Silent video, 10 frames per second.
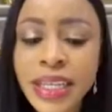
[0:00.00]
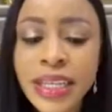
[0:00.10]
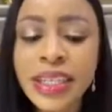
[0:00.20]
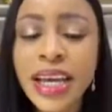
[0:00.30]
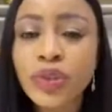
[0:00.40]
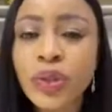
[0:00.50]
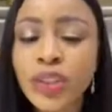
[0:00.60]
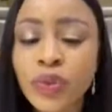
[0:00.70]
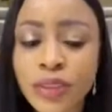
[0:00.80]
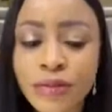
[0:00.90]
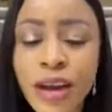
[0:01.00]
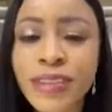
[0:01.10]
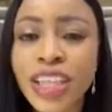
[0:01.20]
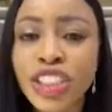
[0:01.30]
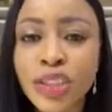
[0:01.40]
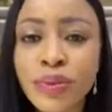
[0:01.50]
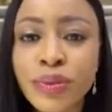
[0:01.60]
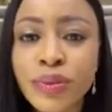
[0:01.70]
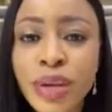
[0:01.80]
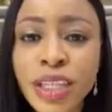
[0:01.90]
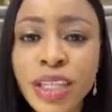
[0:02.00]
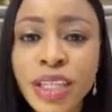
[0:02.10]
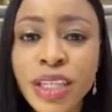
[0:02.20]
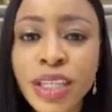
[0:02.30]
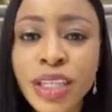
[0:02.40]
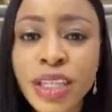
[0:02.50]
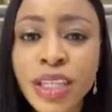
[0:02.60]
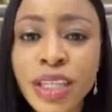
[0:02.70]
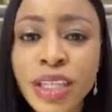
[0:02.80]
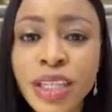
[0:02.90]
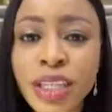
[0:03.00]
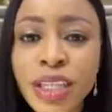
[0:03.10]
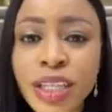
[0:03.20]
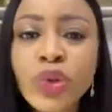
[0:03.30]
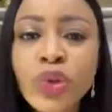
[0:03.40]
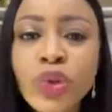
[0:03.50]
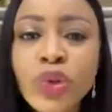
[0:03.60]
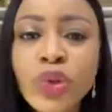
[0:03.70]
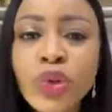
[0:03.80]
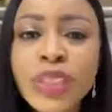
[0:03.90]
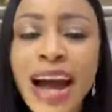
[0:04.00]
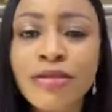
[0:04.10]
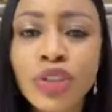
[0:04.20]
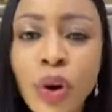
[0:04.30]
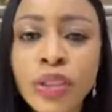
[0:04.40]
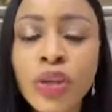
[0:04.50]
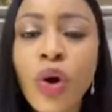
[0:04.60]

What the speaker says: in the year 2025, Nigerians alone would have done